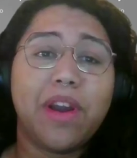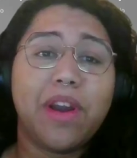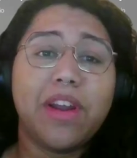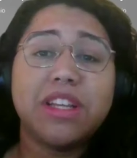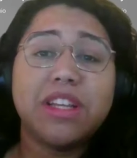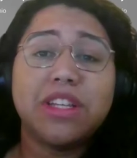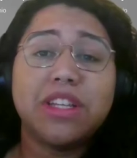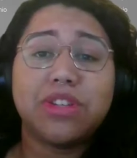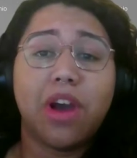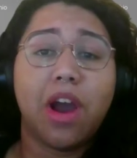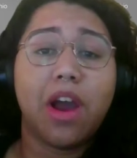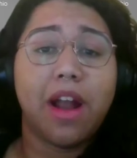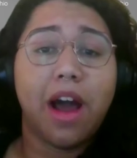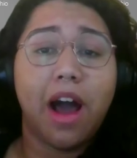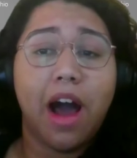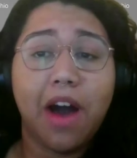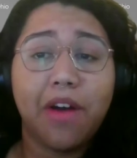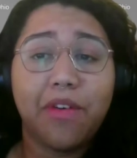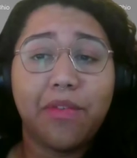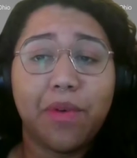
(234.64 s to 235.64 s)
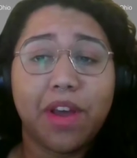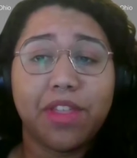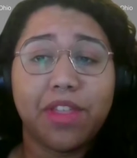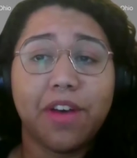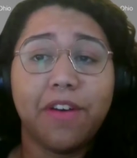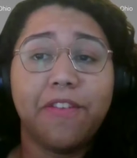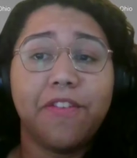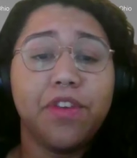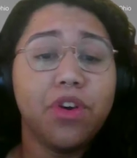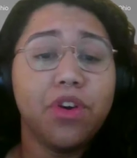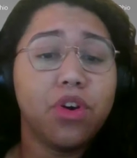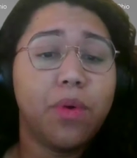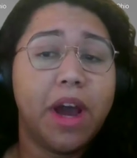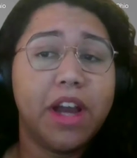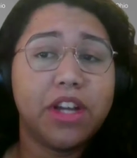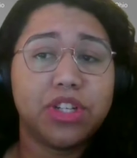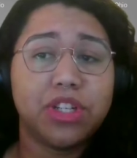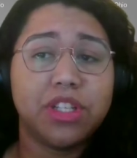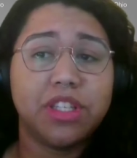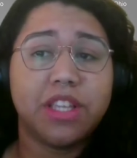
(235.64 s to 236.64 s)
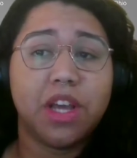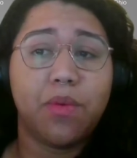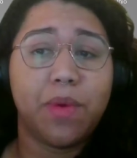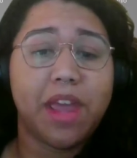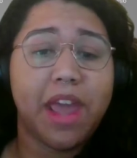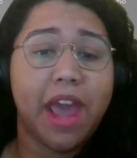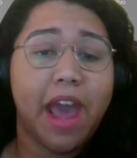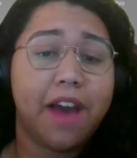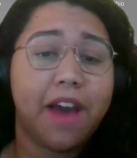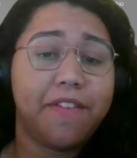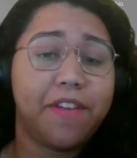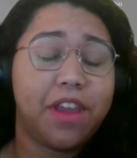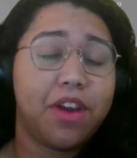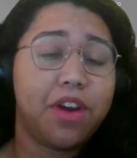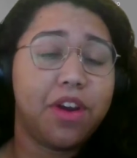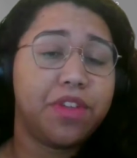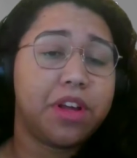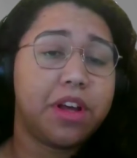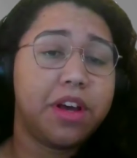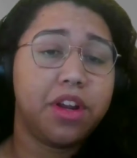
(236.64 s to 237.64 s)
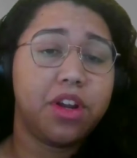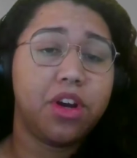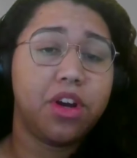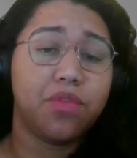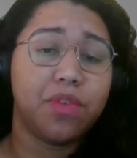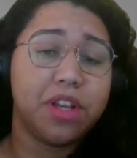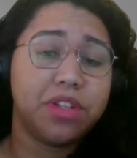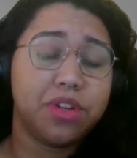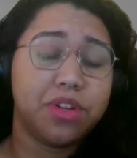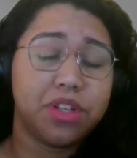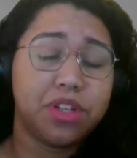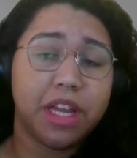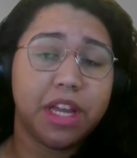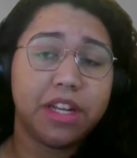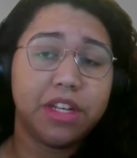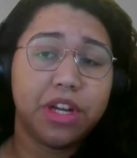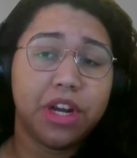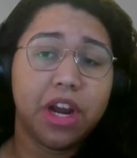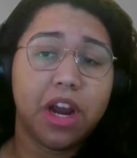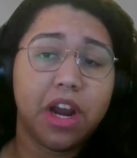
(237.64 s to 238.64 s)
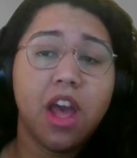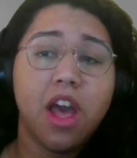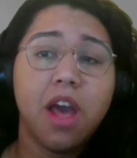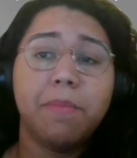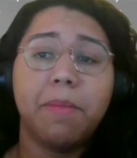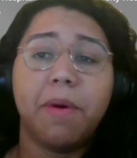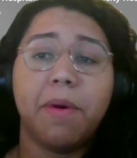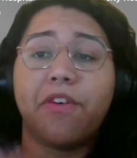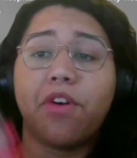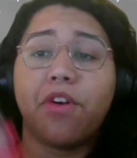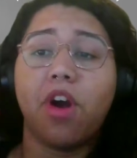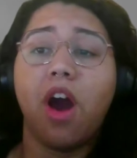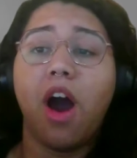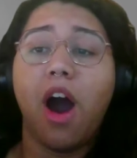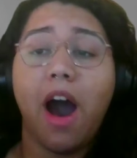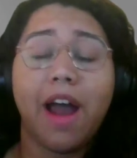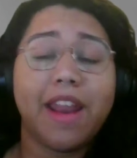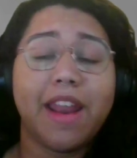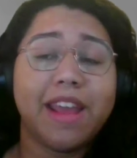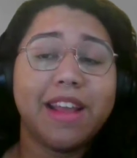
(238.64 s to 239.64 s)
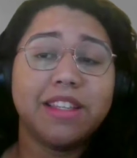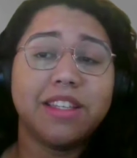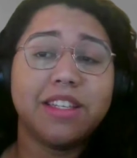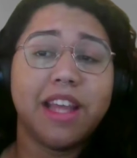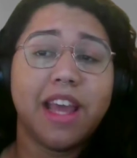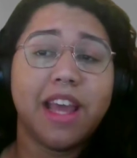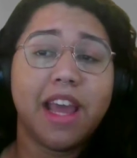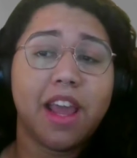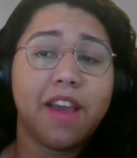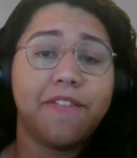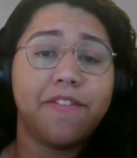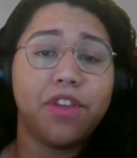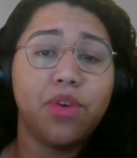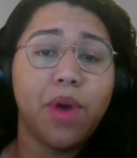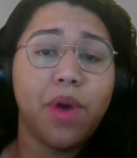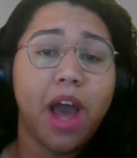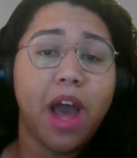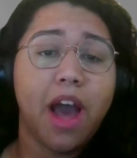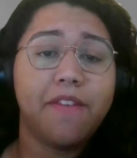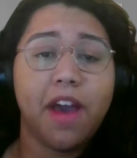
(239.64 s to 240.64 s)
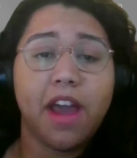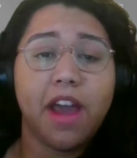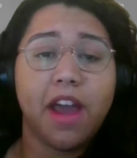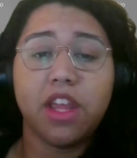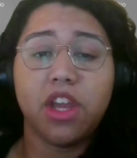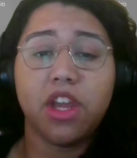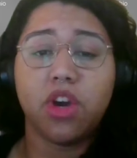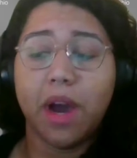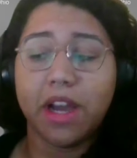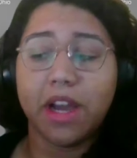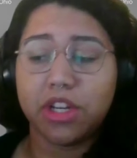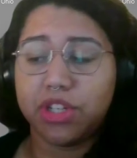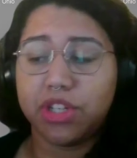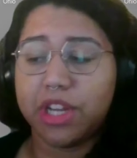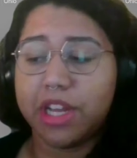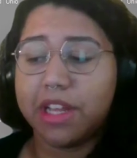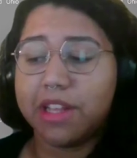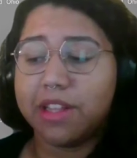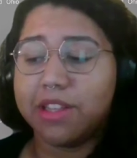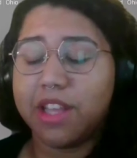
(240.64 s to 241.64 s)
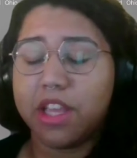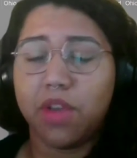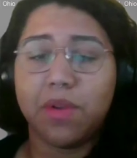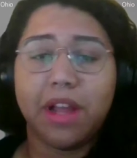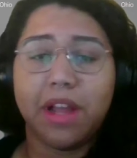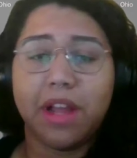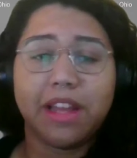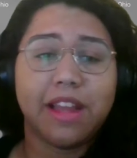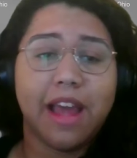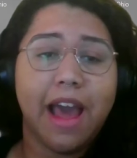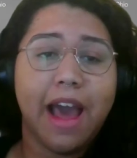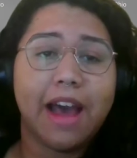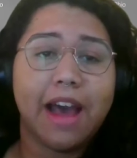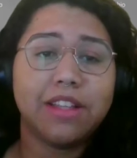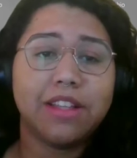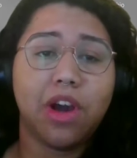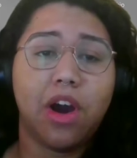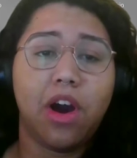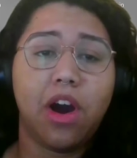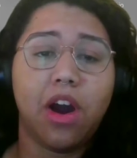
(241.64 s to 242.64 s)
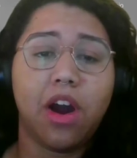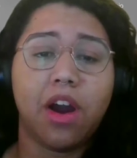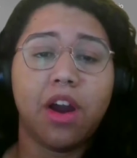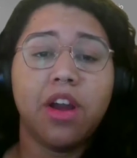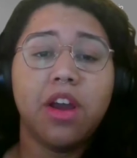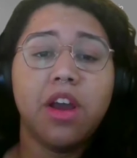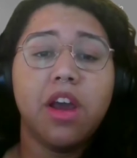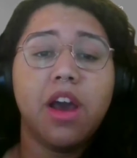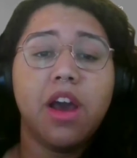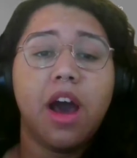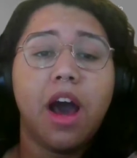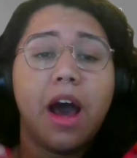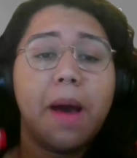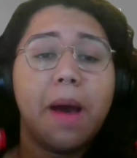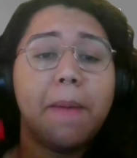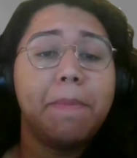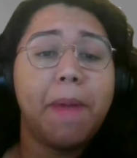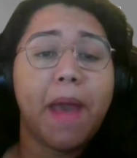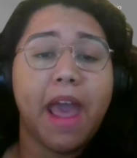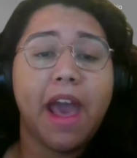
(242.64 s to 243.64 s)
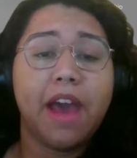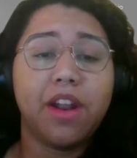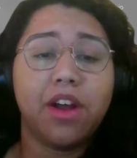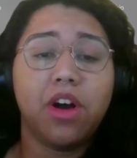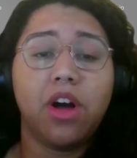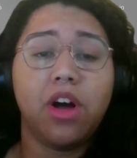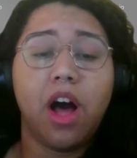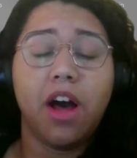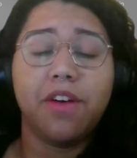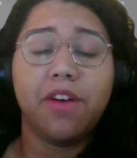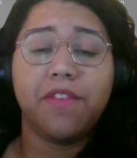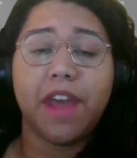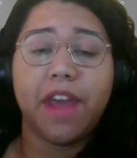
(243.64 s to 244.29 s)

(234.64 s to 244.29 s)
We're going to start off with a few questions that we have here at the Clinical Research Center. But for our audience today, if you have any questions that you'd like to ask our panel